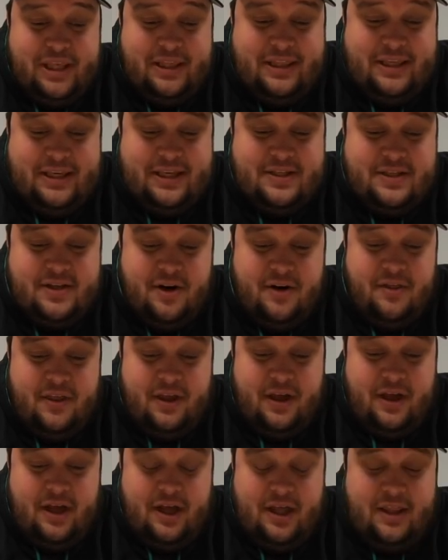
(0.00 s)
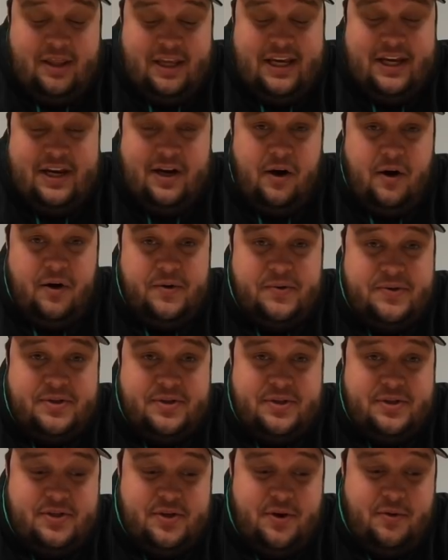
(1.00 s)
These are the
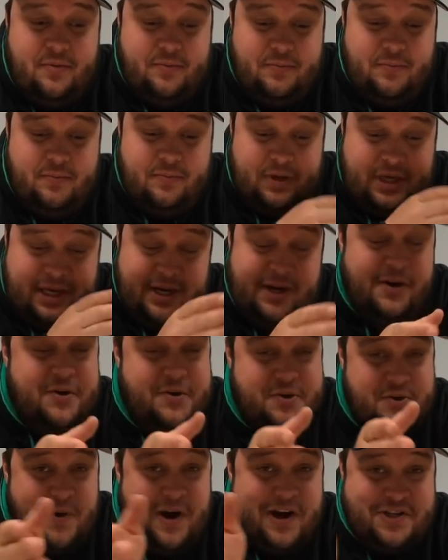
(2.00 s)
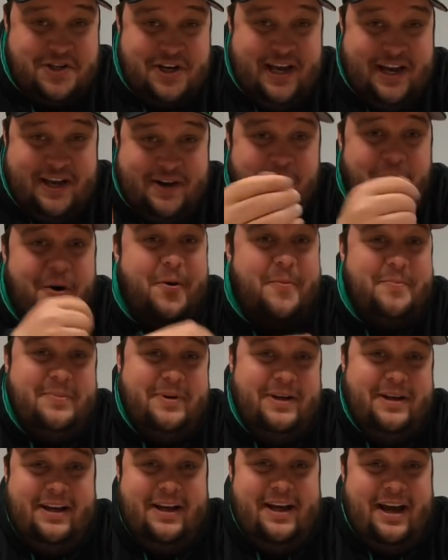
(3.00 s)
heroes. So heroes watching at home,
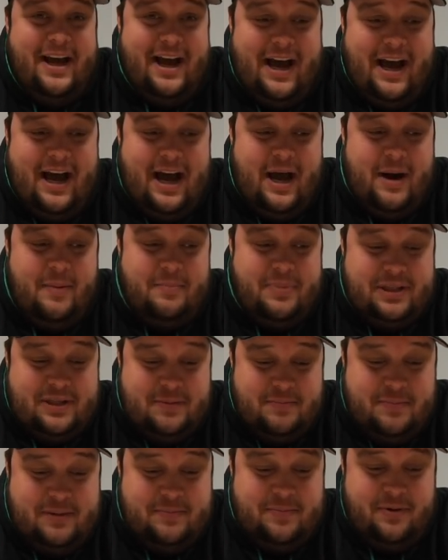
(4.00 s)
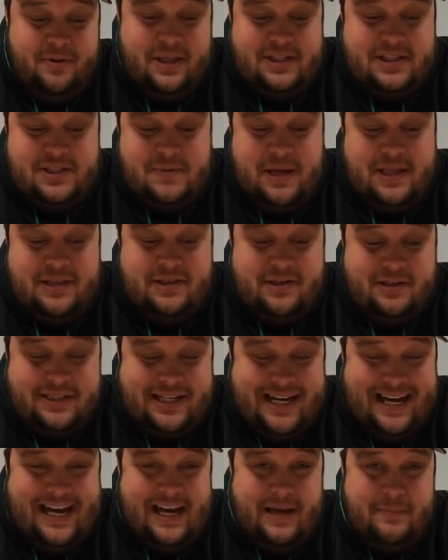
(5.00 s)
but the people that spent their
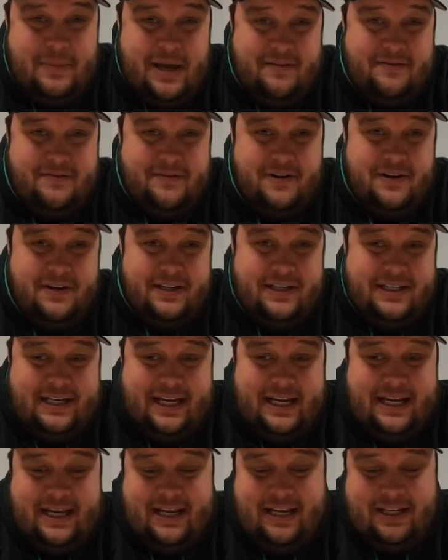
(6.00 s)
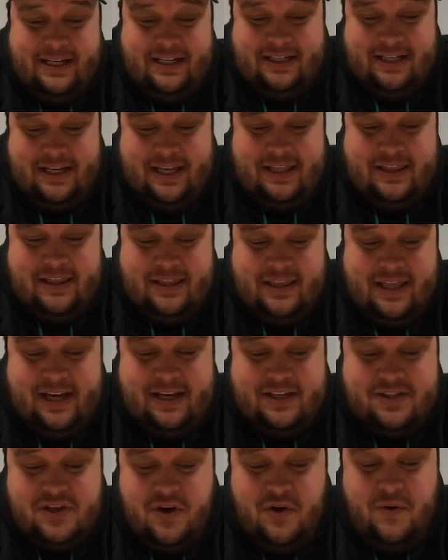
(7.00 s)
time, effort, and
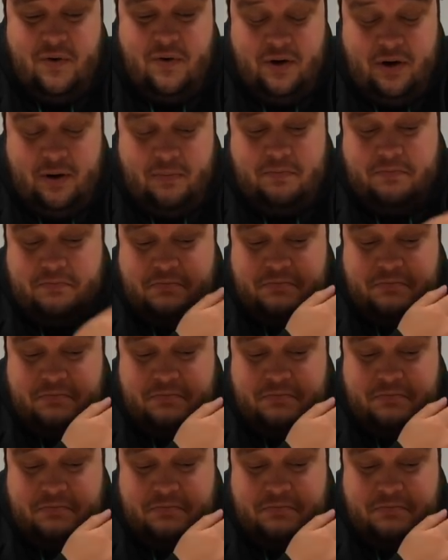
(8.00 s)
things going,